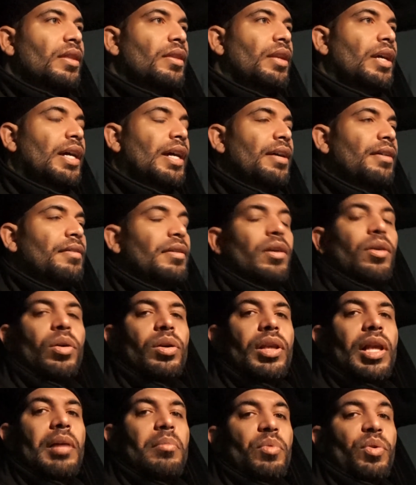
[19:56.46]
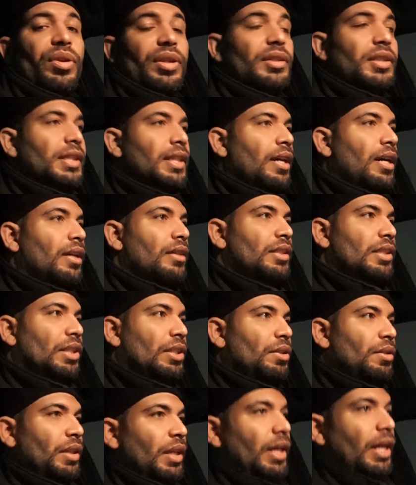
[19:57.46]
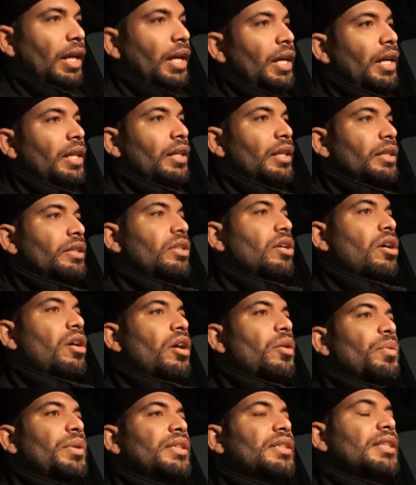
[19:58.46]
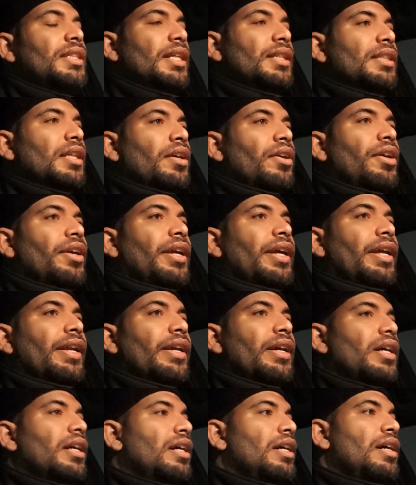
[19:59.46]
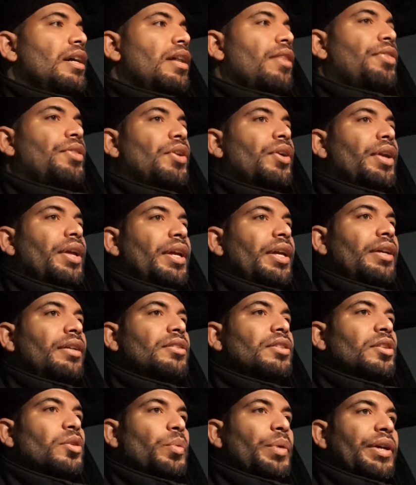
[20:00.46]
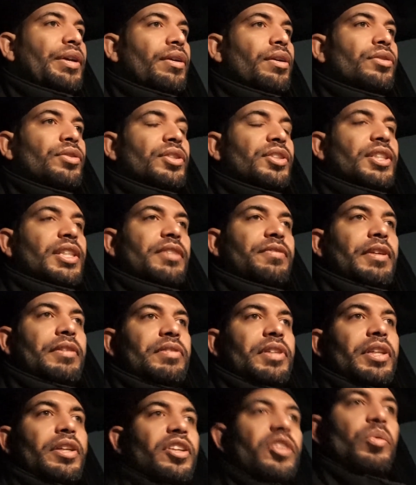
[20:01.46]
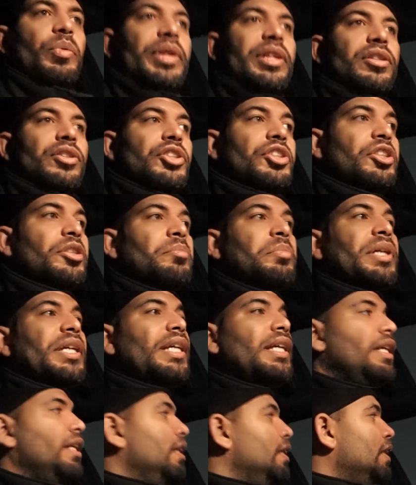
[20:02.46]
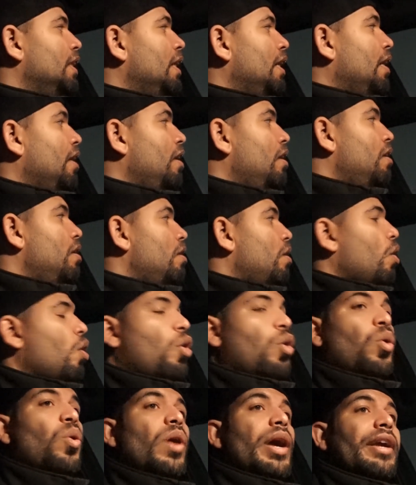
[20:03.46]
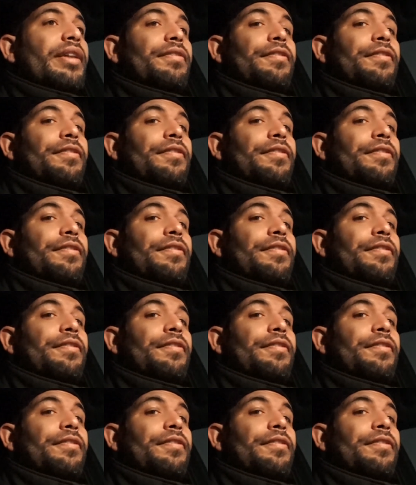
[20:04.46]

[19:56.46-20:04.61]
a whole lot more than stock. So this car with 630 to the wheels, or 650 to the wheels, should be quite